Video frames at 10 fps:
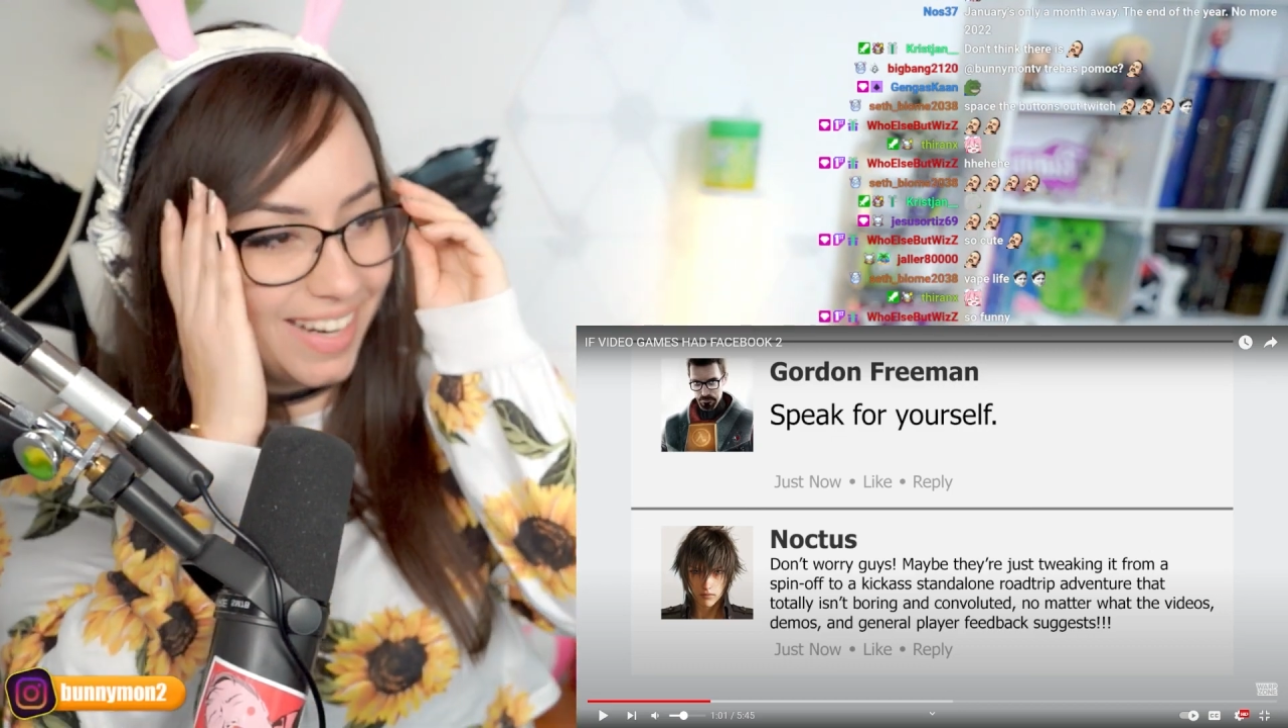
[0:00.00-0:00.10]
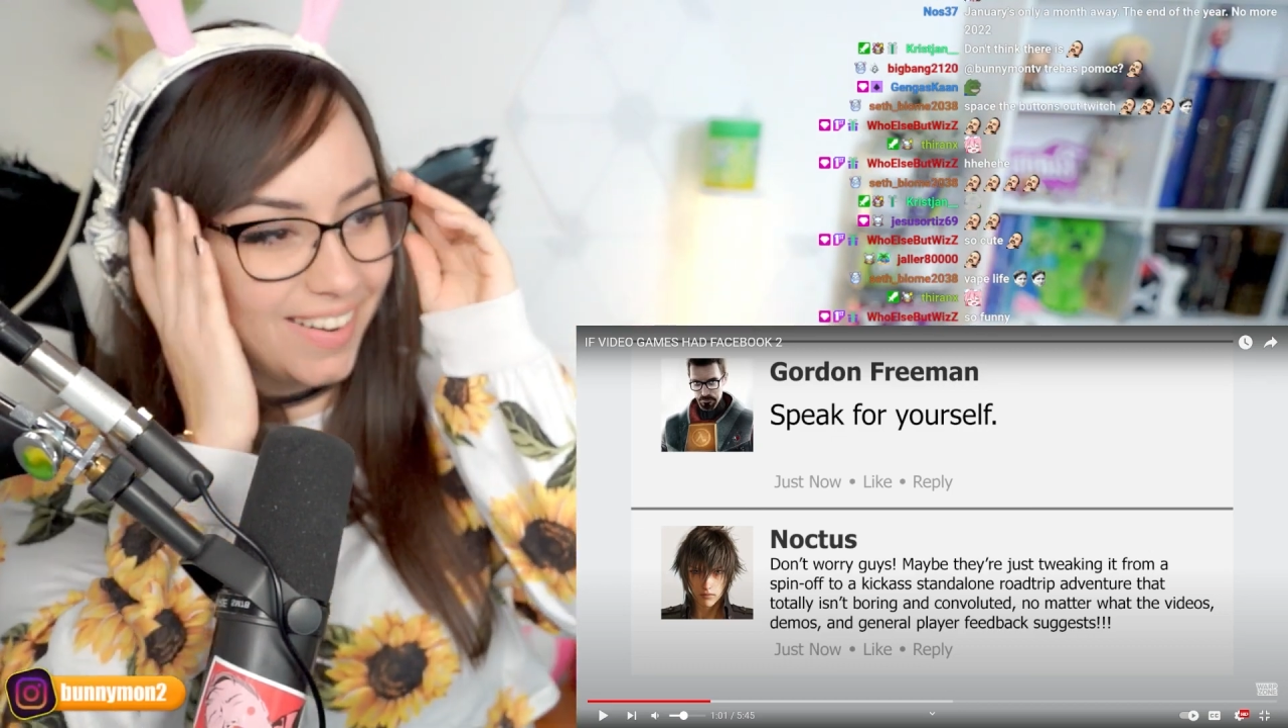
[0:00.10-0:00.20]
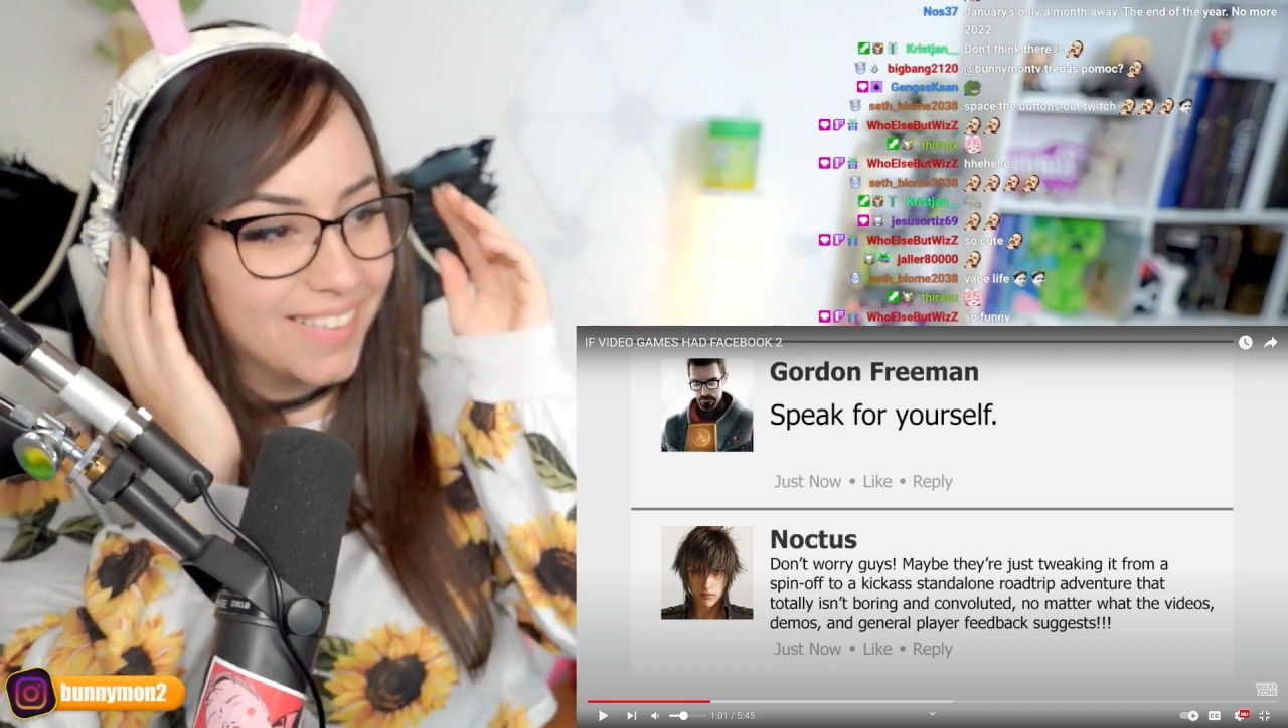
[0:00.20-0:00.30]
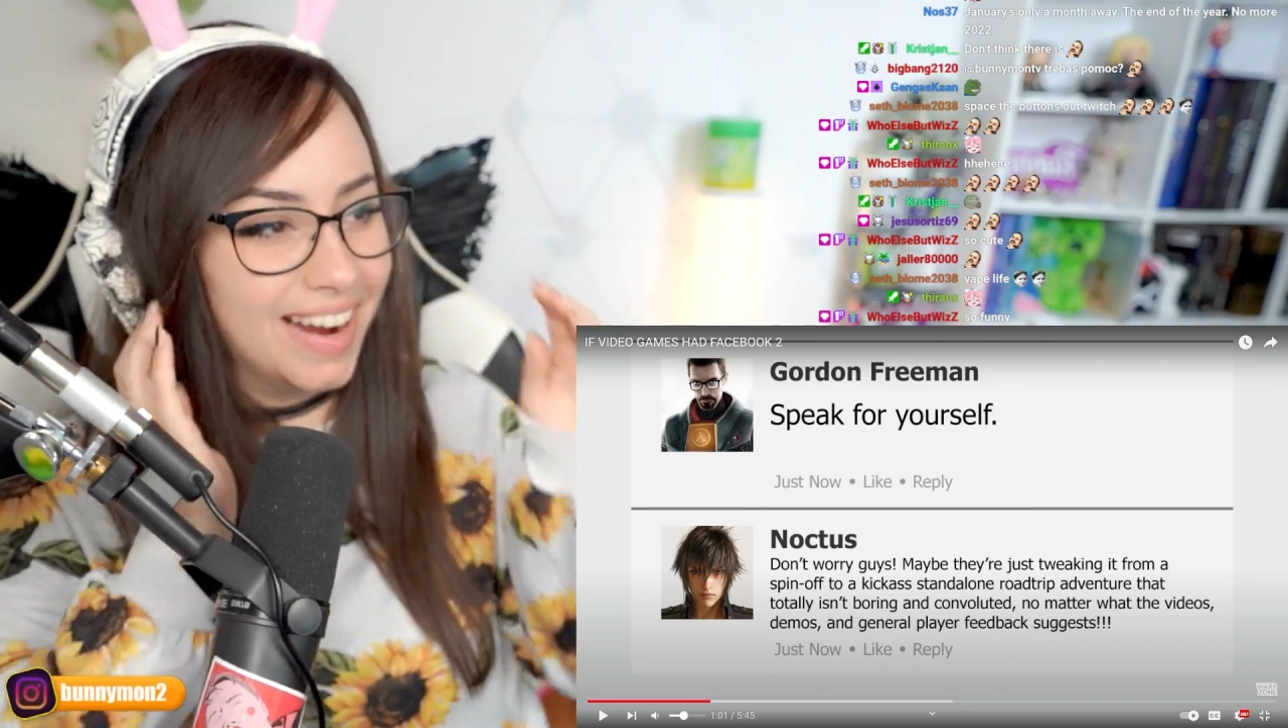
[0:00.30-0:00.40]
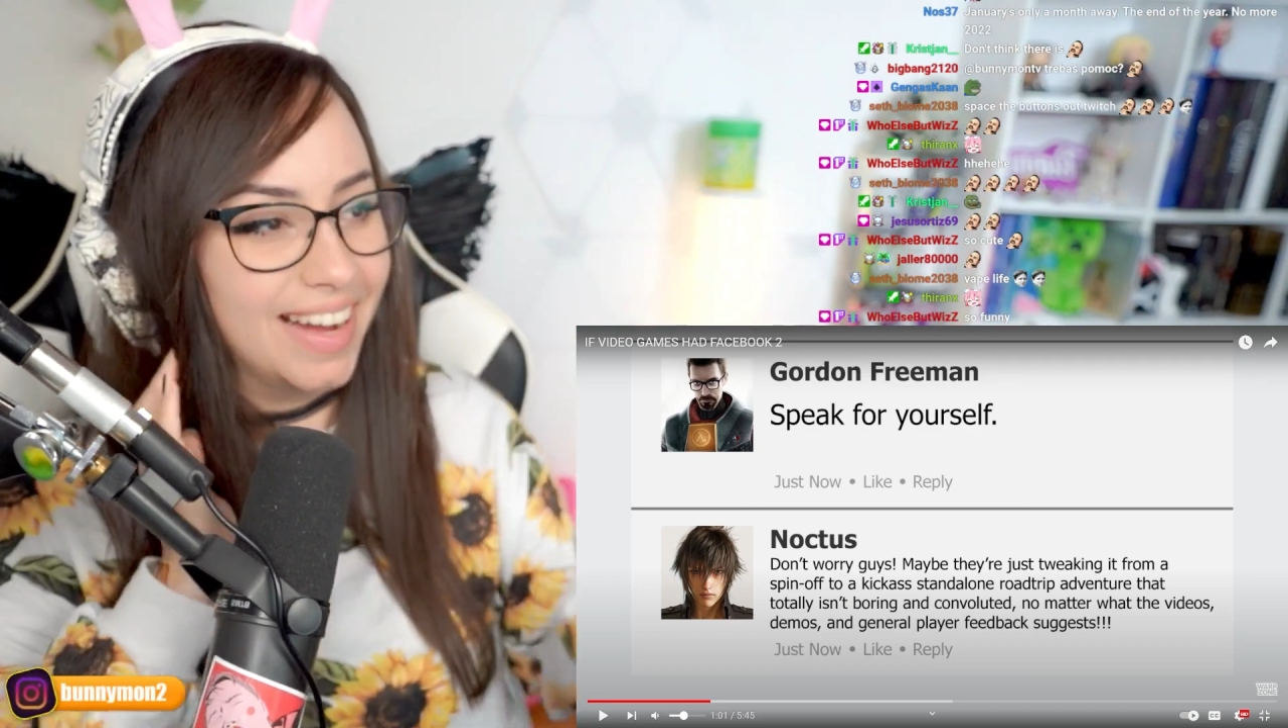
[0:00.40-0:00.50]

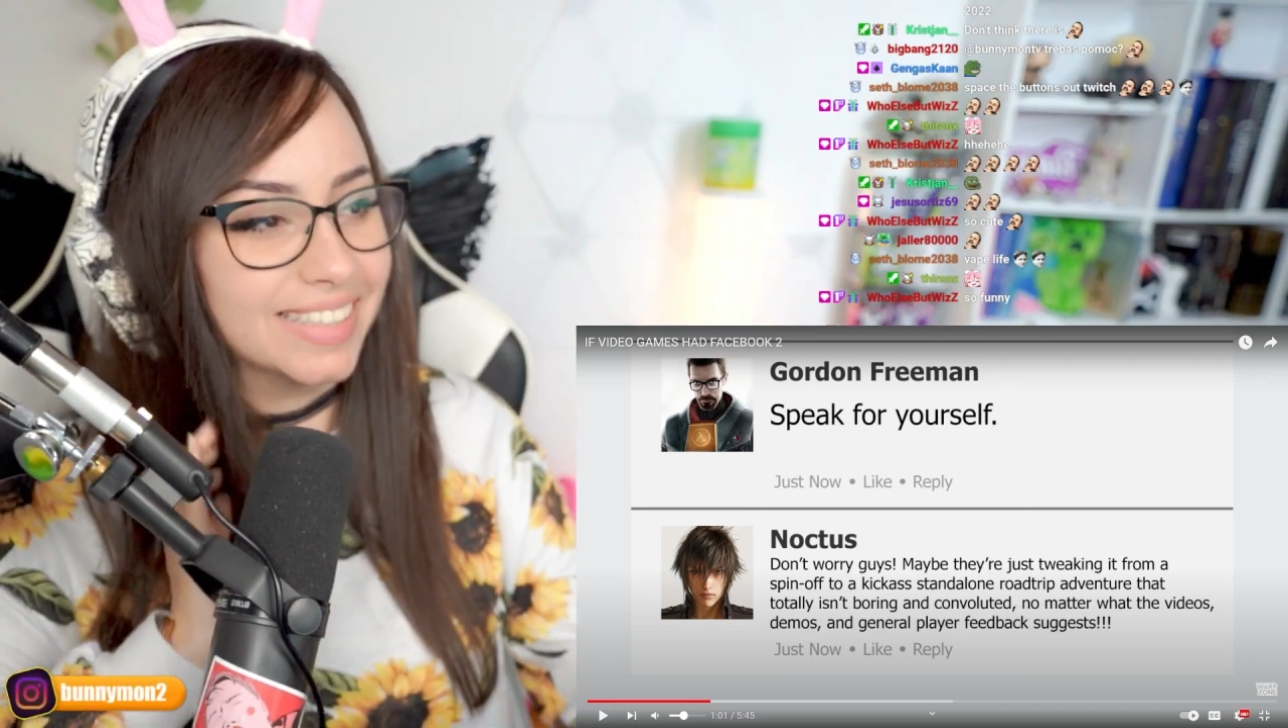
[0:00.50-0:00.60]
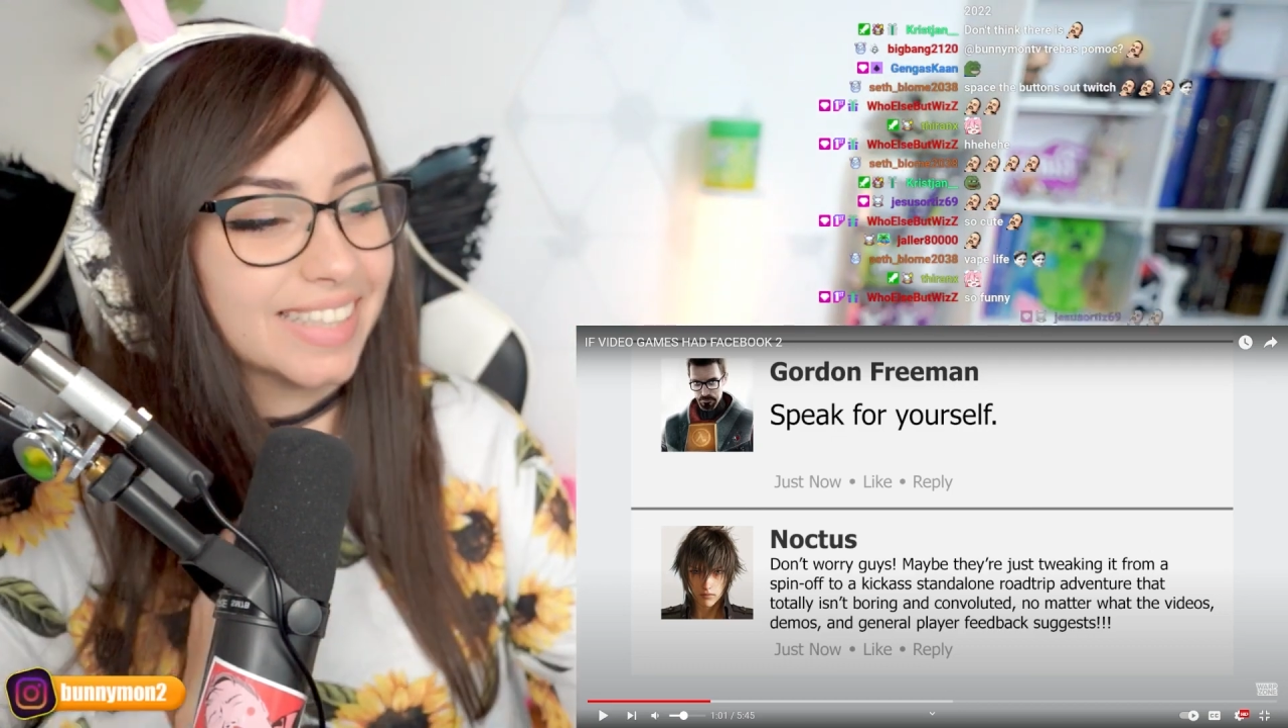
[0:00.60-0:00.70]
All right,